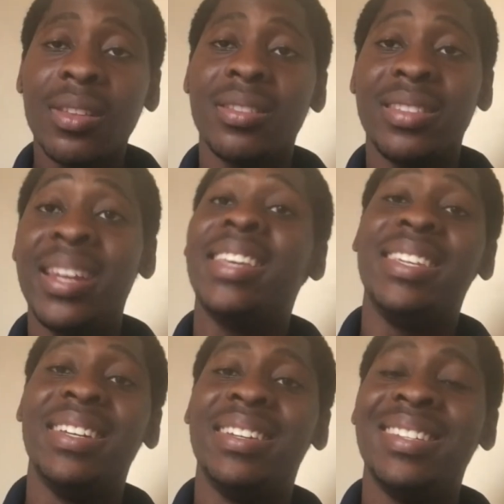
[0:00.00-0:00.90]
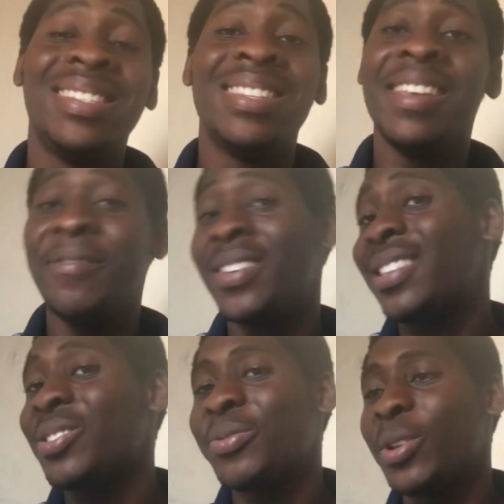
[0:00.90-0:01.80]
then again, it's just the
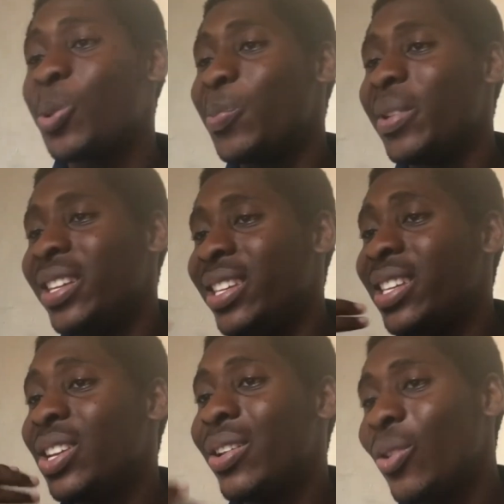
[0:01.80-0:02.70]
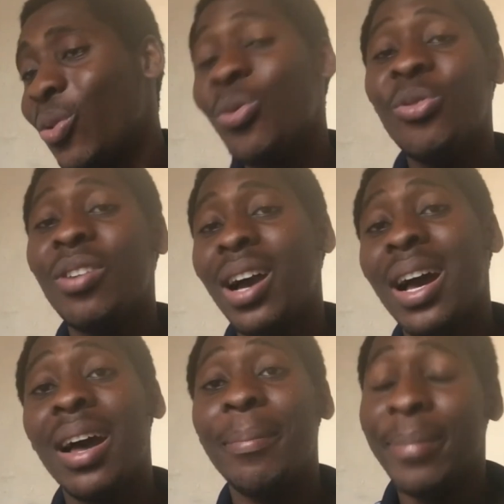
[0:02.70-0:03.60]
investors of the company who
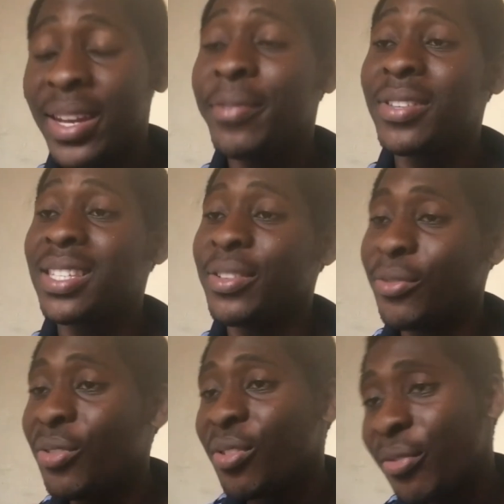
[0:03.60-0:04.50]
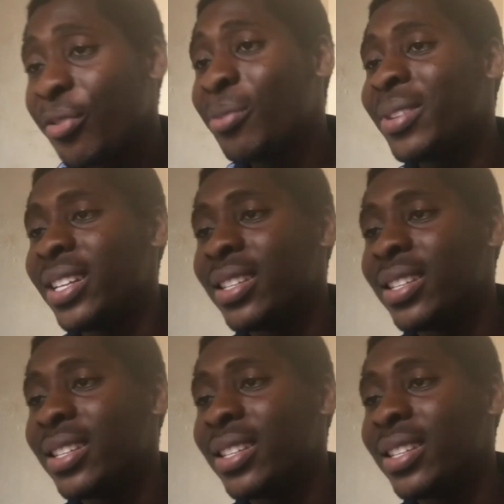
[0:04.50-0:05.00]
are benefiting from this.